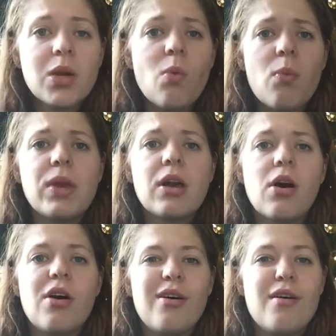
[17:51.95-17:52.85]
what we
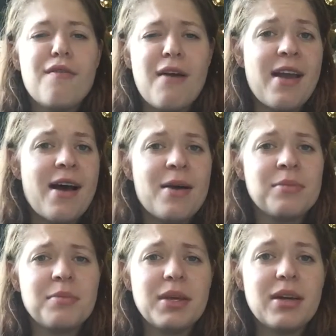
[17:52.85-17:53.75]
call a
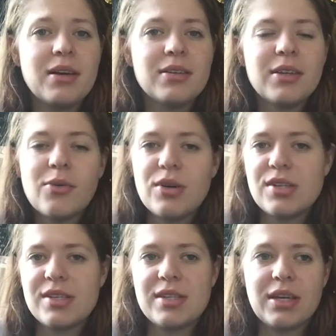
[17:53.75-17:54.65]
Feierabendbier,
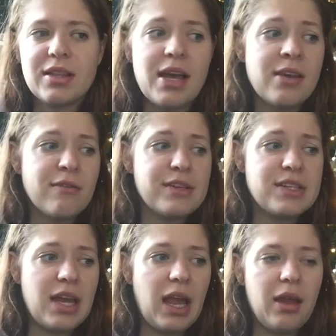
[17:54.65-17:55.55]
which is like the end of the
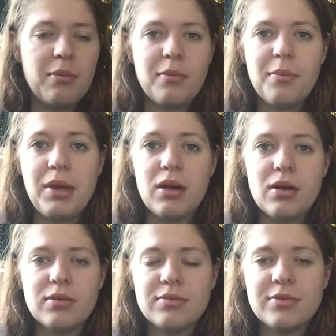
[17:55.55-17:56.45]
day
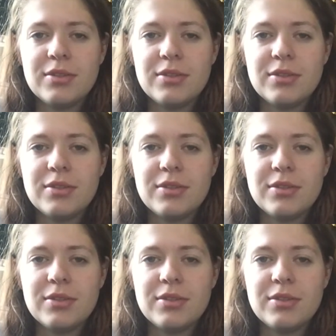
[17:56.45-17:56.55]
beer.